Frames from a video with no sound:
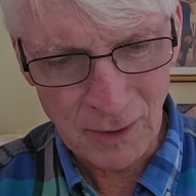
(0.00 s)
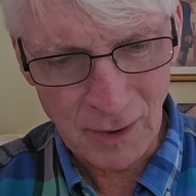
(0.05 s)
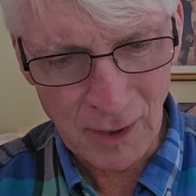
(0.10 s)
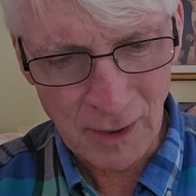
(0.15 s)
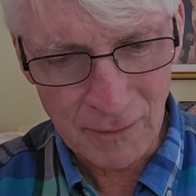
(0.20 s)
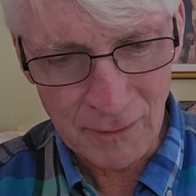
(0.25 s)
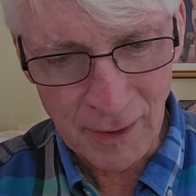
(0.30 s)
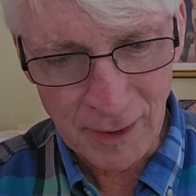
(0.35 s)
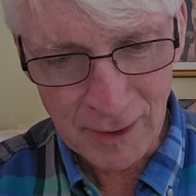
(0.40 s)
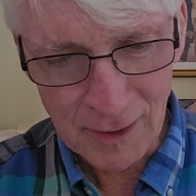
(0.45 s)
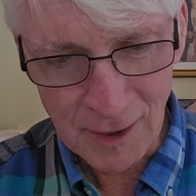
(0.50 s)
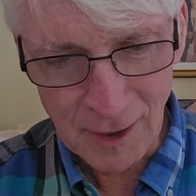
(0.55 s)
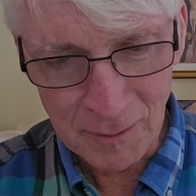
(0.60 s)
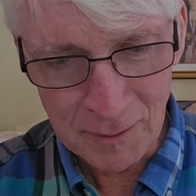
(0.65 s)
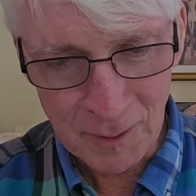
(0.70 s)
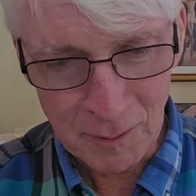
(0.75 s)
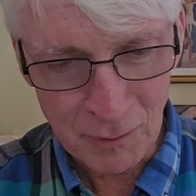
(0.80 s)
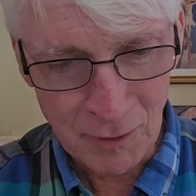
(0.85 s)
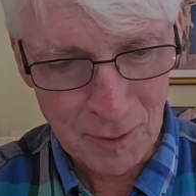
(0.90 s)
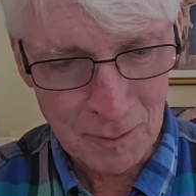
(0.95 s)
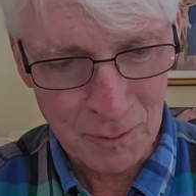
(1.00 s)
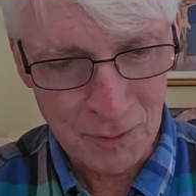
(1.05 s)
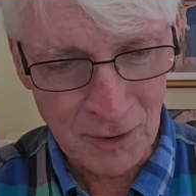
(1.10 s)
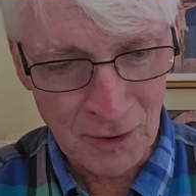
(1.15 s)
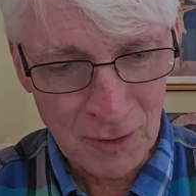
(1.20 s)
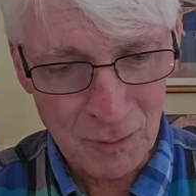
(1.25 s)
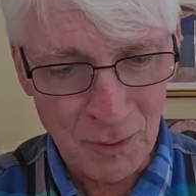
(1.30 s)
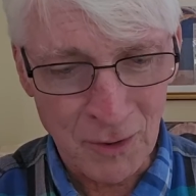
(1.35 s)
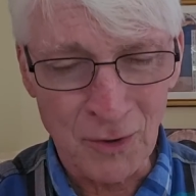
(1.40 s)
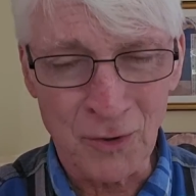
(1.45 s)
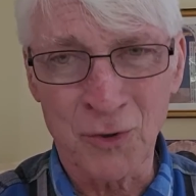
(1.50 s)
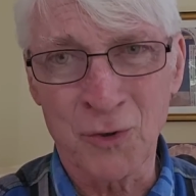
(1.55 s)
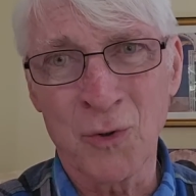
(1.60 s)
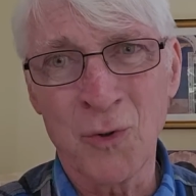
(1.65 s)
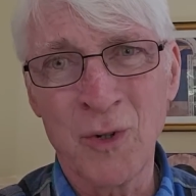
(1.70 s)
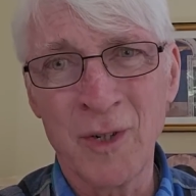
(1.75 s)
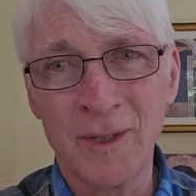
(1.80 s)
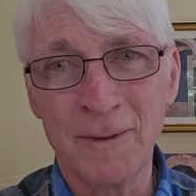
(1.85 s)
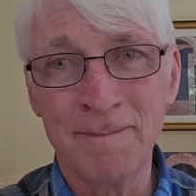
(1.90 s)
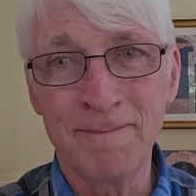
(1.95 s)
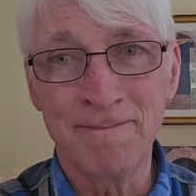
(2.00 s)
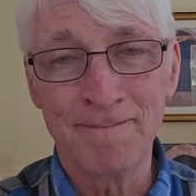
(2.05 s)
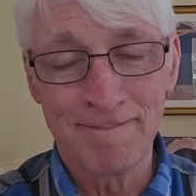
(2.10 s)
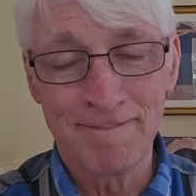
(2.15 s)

I have not come to bring peace, but a sword.